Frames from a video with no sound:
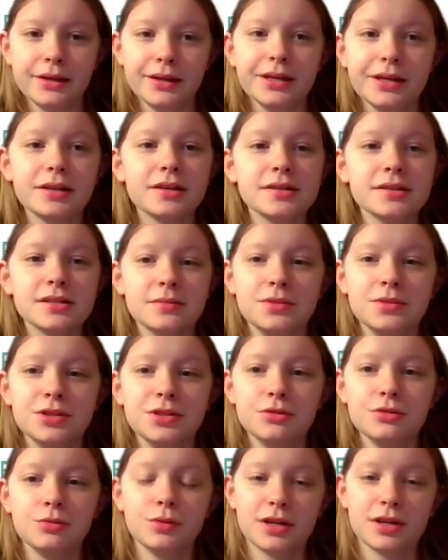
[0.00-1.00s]
Here are some
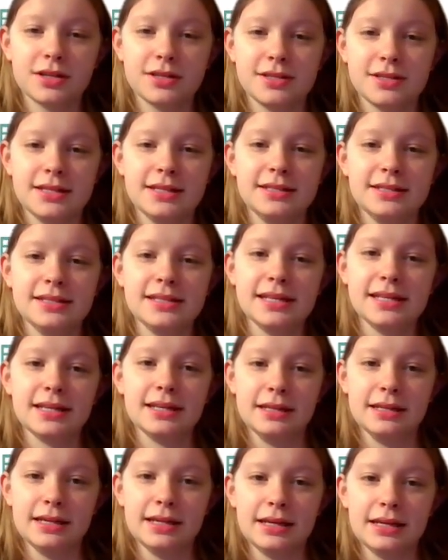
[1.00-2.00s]
new words in
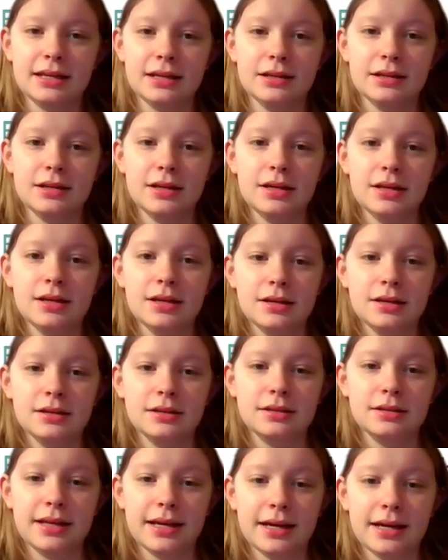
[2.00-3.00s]
D&E.
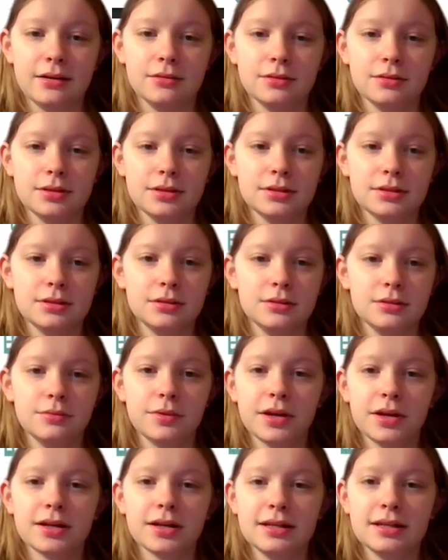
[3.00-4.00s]
Now,
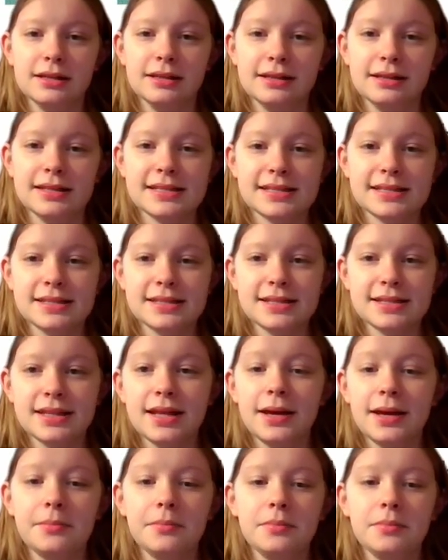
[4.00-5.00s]
we are going to listen to
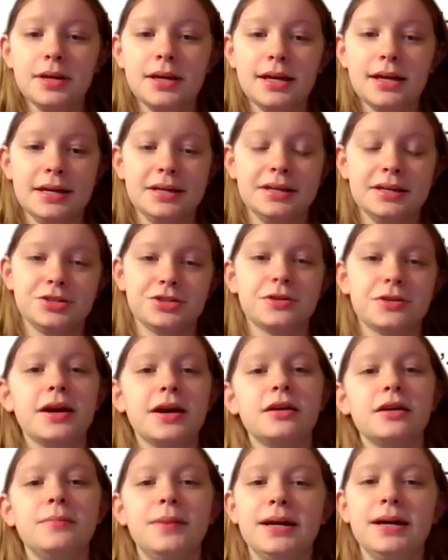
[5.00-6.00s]
them and try
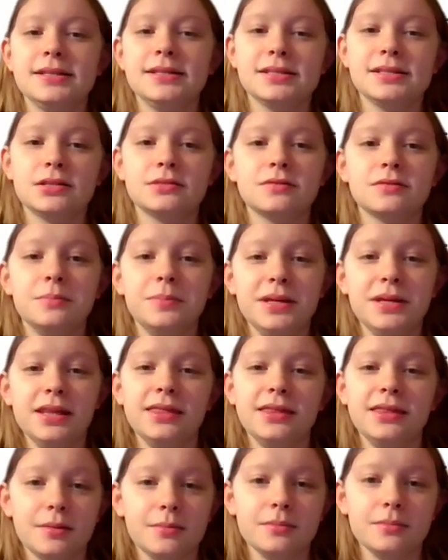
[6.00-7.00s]
our best to repeat
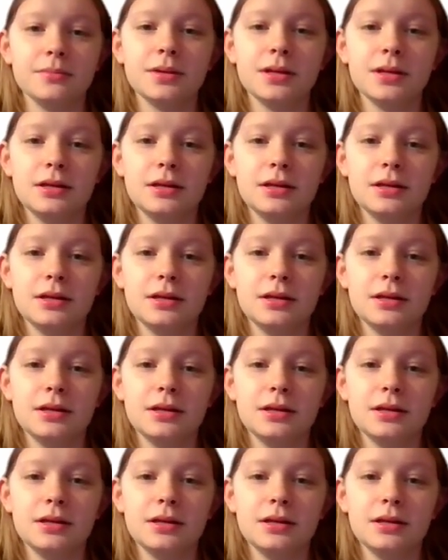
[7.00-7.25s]
them.